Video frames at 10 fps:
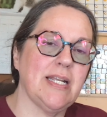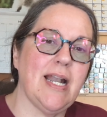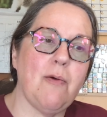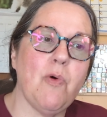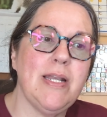And
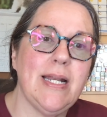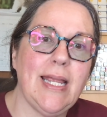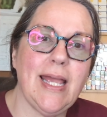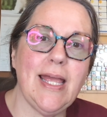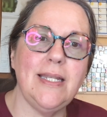I wanted,
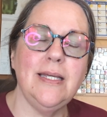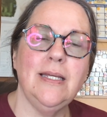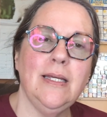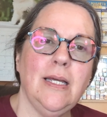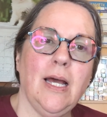again,
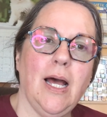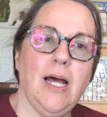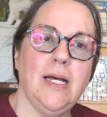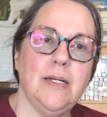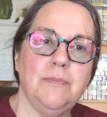
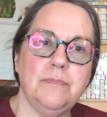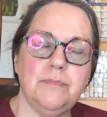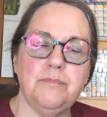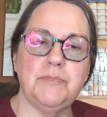to